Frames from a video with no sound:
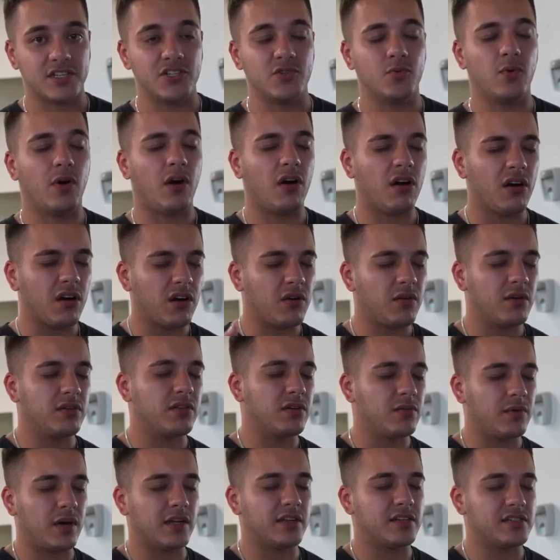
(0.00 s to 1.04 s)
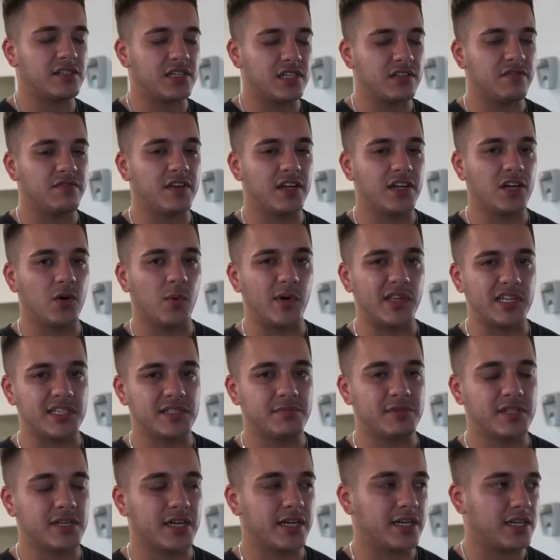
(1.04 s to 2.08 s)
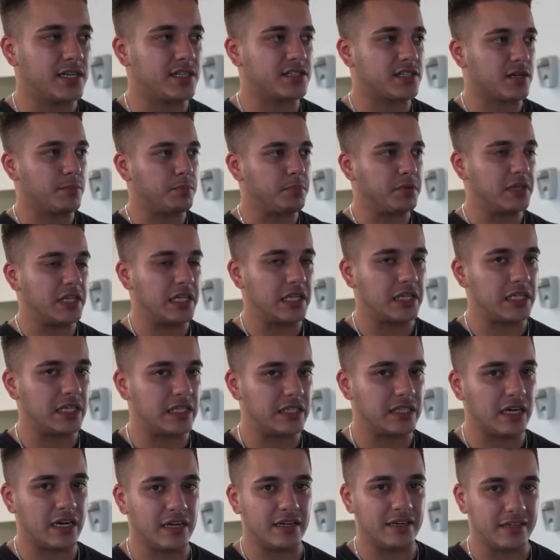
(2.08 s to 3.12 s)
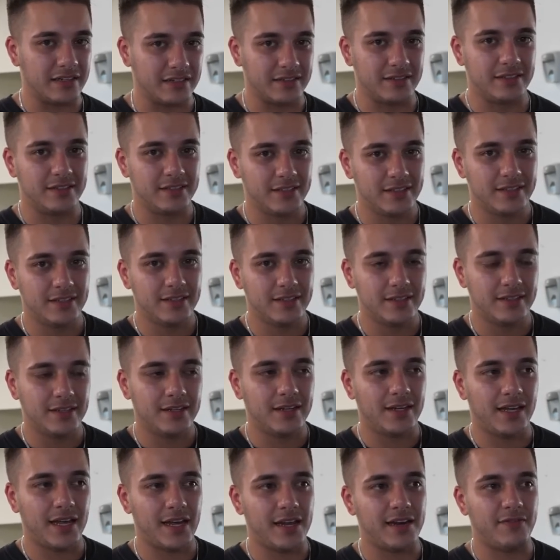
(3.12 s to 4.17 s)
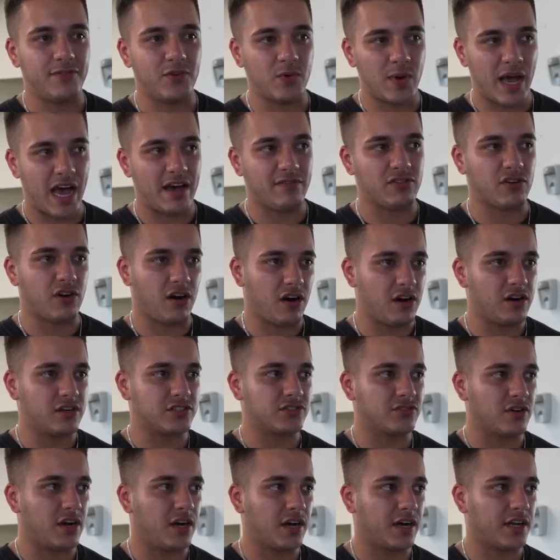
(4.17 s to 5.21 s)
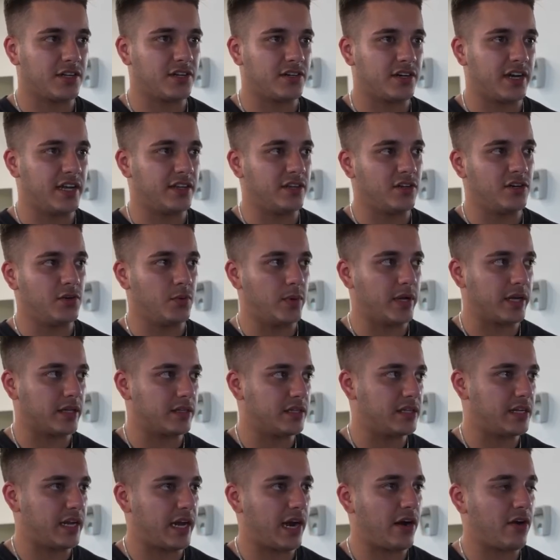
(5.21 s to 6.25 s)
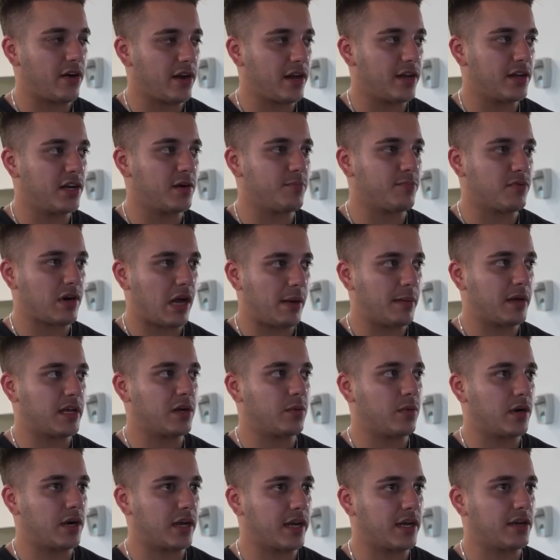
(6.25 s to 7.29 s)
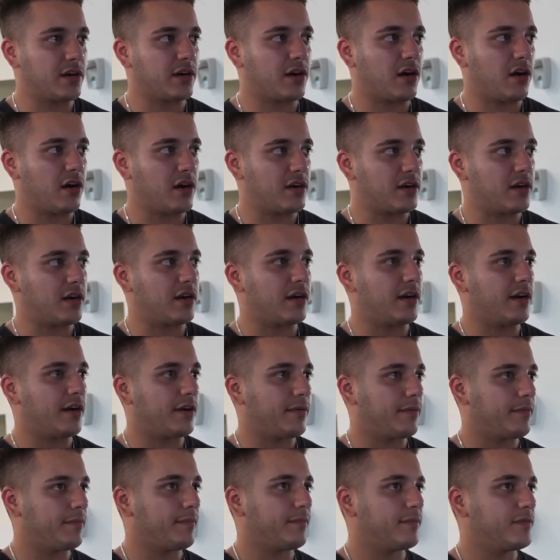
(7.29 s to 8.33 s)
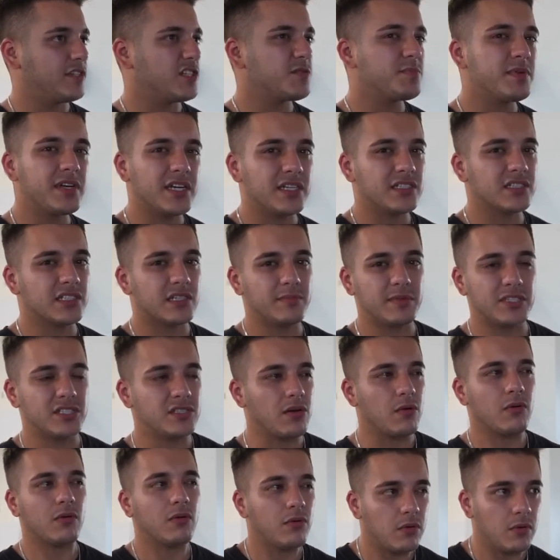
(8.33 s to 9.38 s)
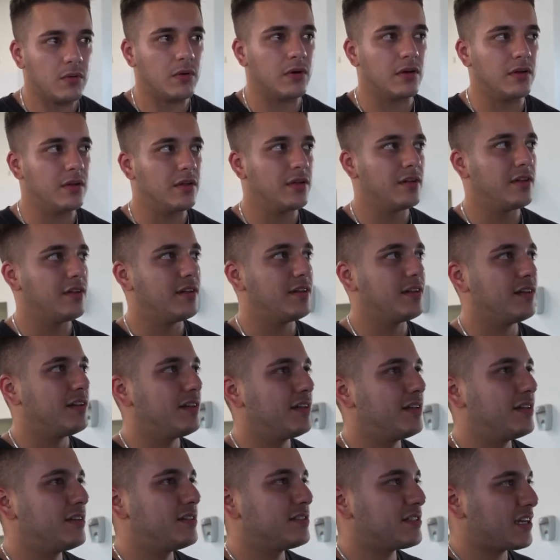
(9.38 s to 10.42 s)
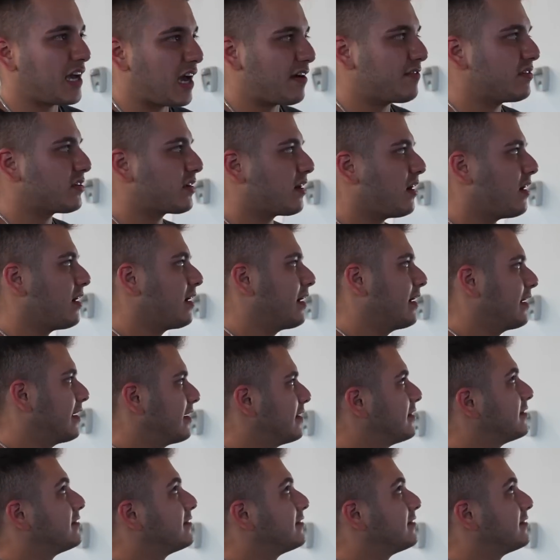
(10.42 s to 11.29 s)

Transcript: And you are going to want to see the video when this thing is completely done. And if you have a car or truck and you're in the New England area, you're probably gonna wanna get your car done here. Just because it's gonna be so cool to have your car here.